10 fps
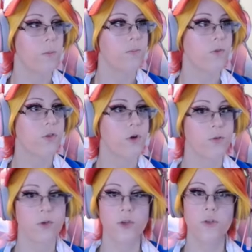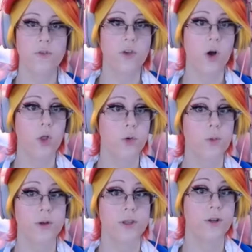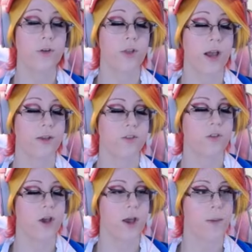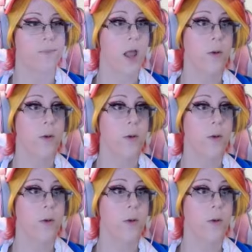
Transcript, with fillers: So, for those of y'all who were here last time, I